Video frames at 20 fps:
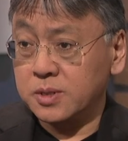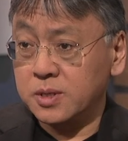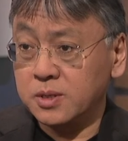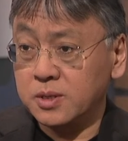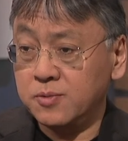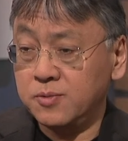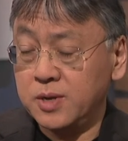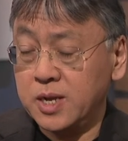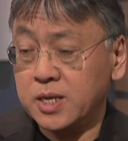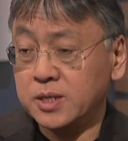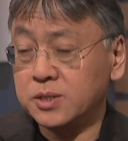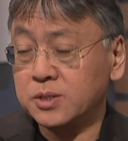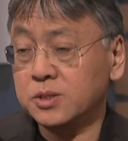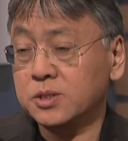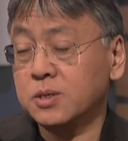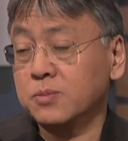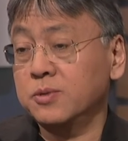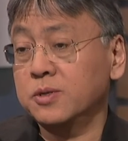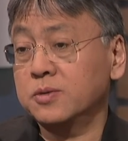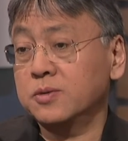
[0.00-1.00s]
in the
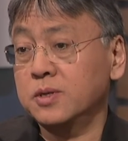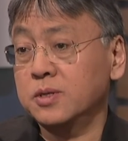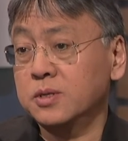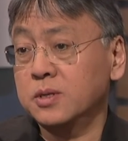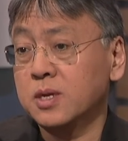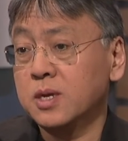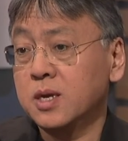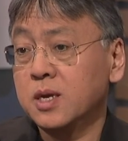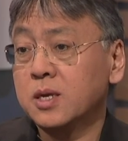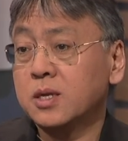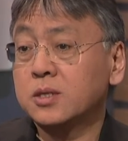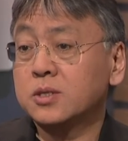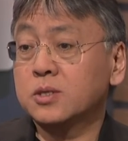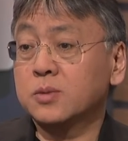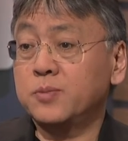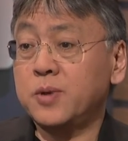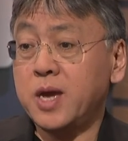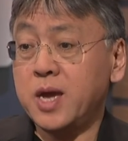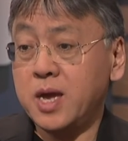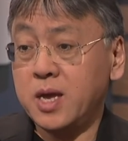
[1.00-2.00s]
relationship between
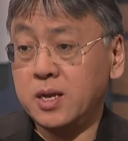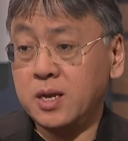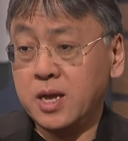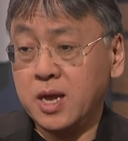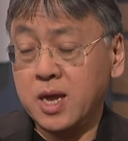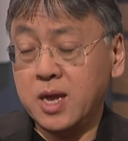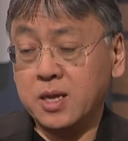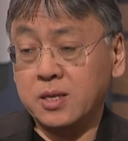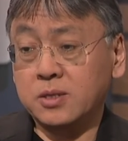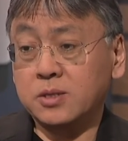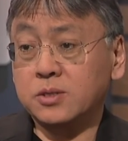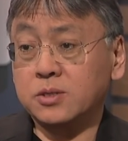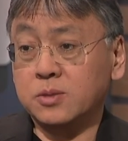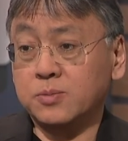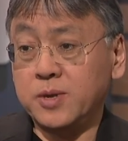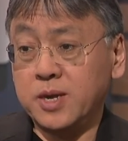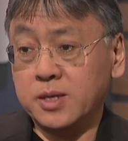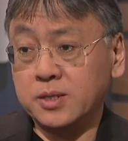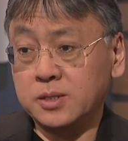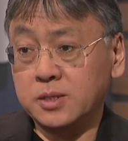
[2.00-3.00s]
Japan and
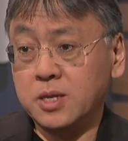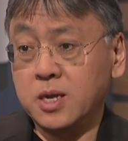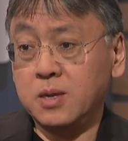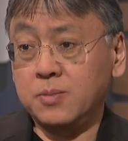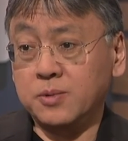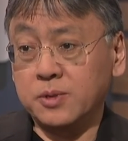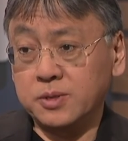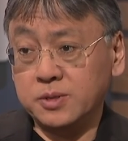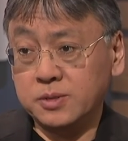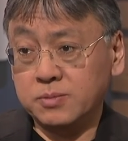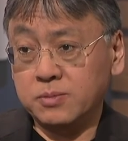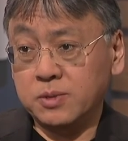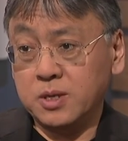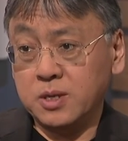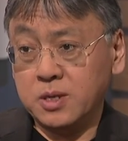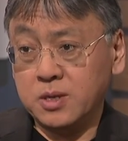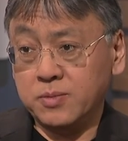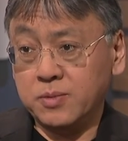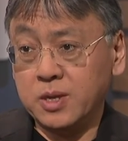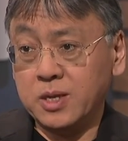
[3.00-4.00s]
Japan's neighbors. Mm
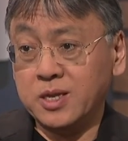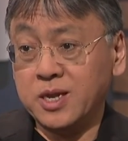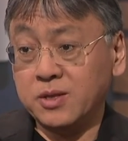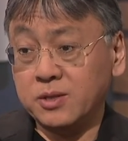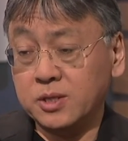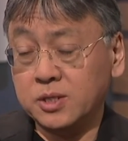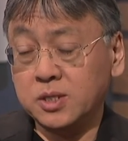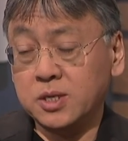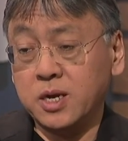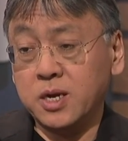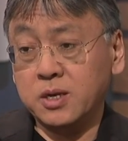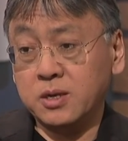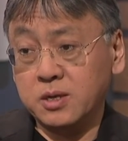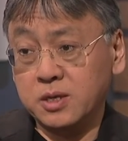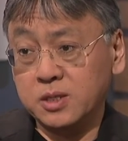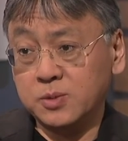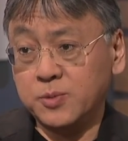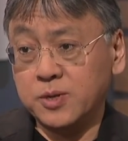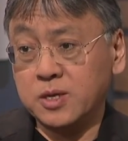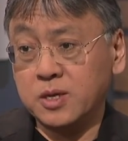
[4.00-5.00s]
-hmm. and now that China
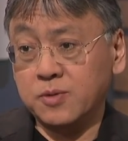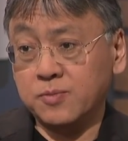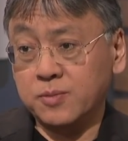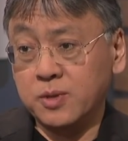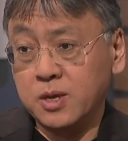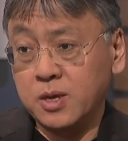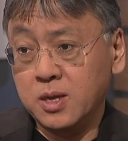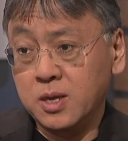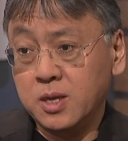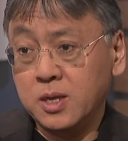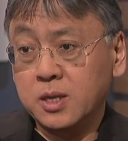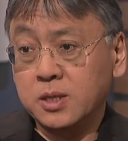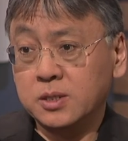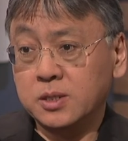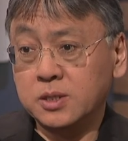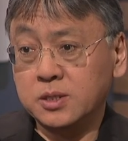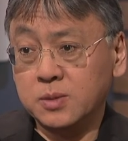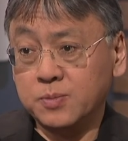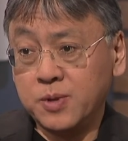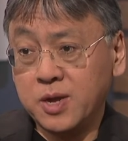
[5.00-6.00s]
has become
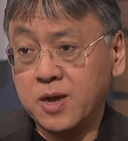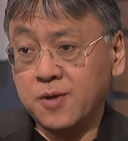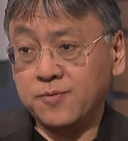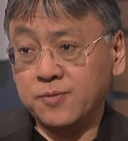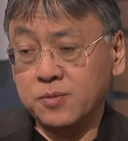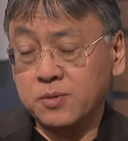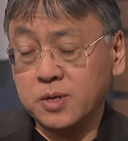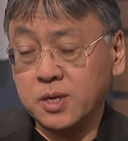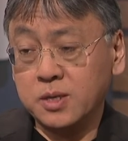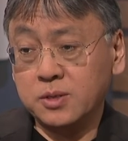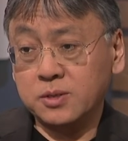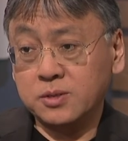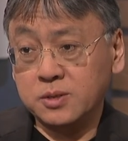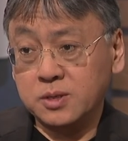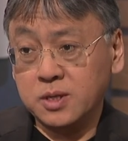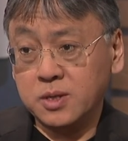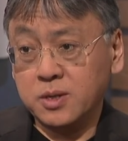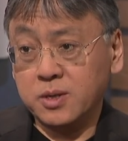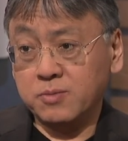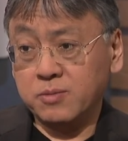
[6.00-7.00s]
such a powerful
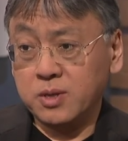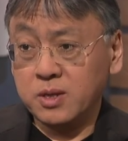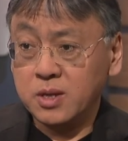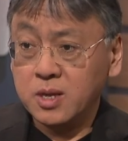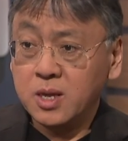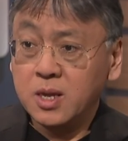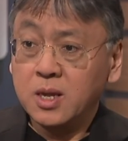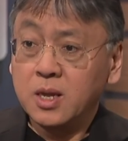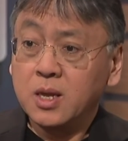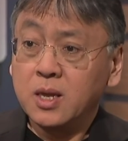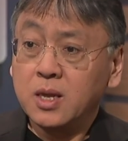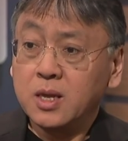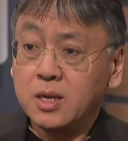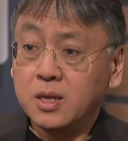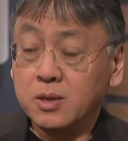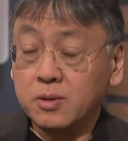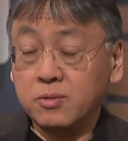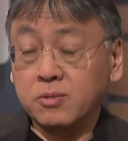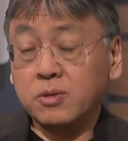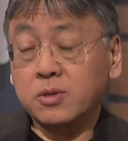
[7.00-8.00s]
country, um,
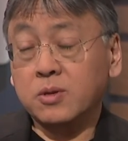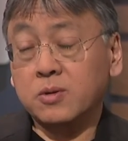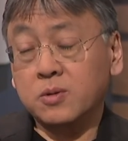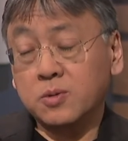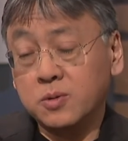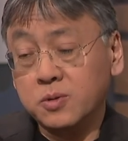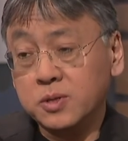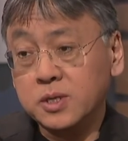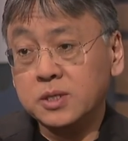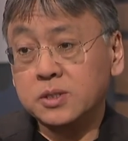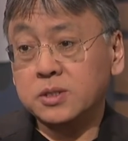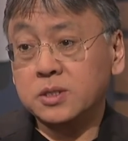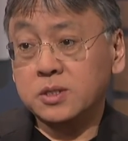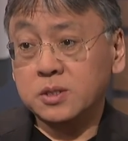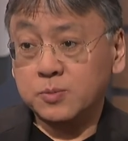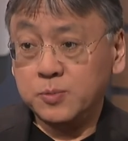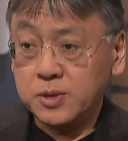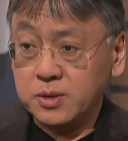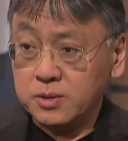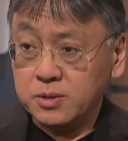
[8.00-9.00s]
you know, there are all these
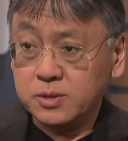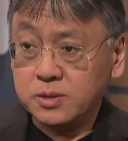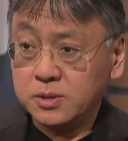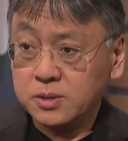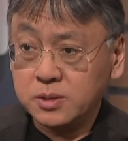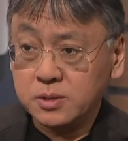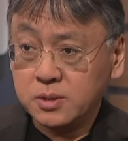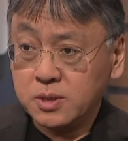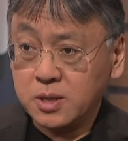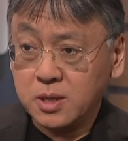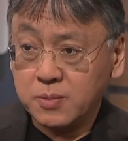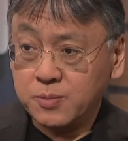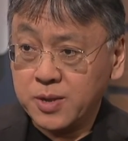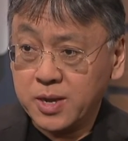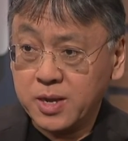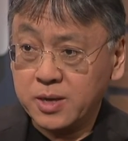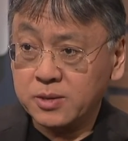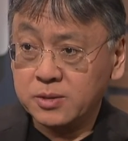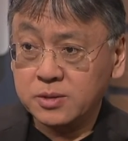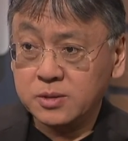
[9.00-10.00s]
disputes
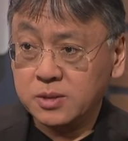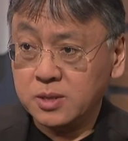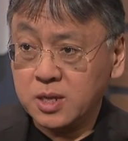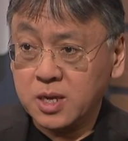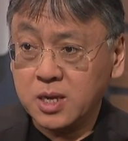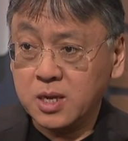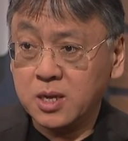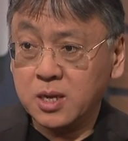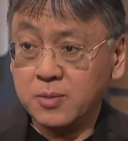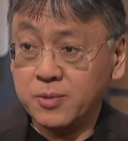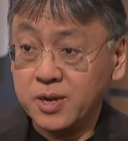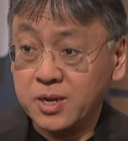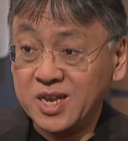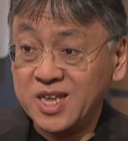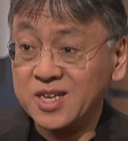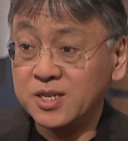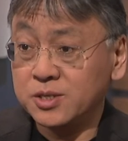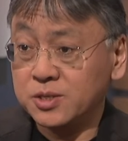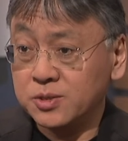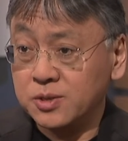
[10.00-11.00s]
about, uh, about
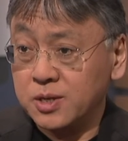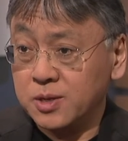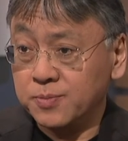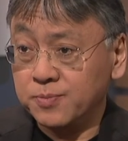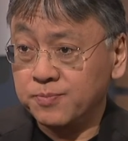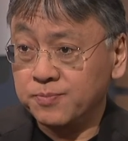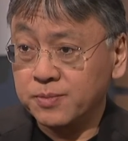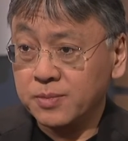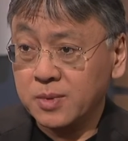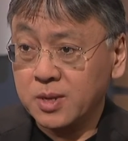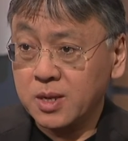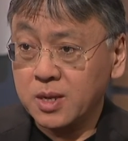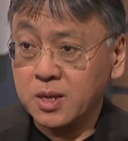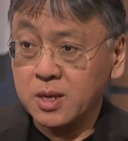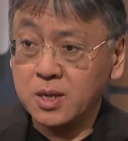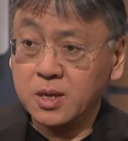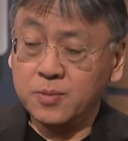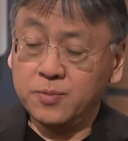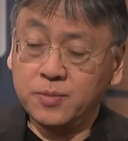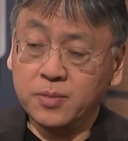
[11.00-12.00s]
history
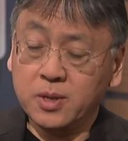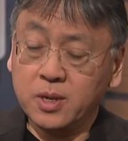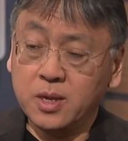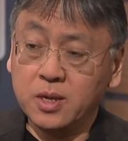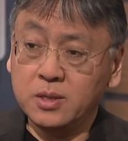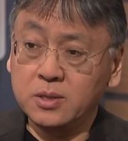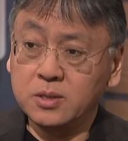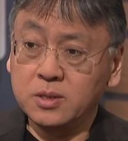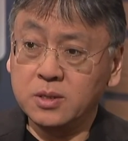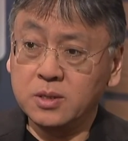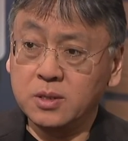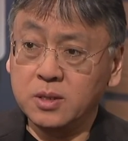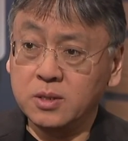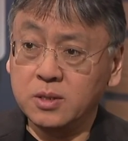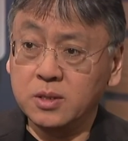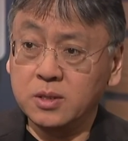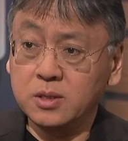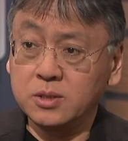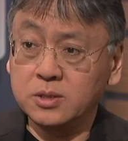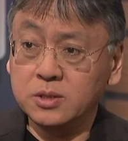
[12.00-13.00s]
um, and you know,
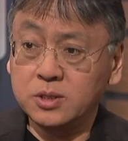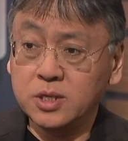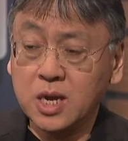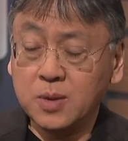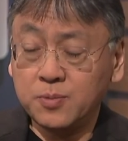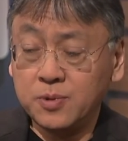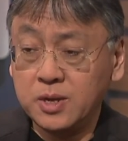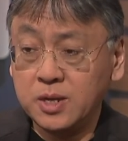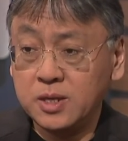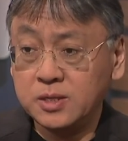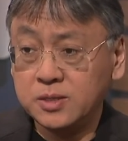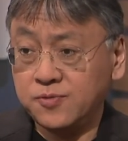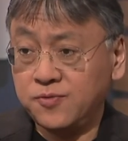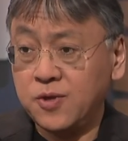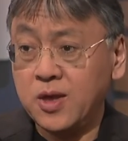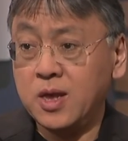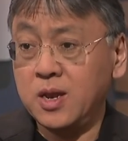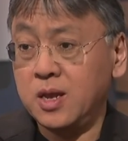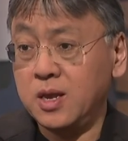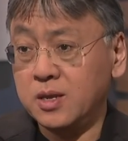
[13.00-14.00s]
the Japanese
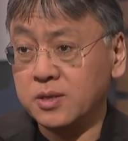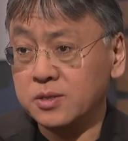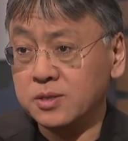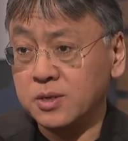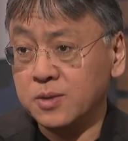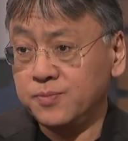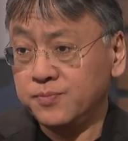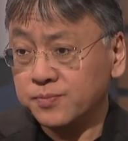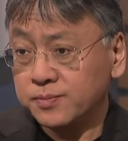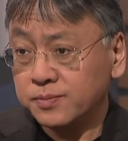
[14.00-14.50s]
failure to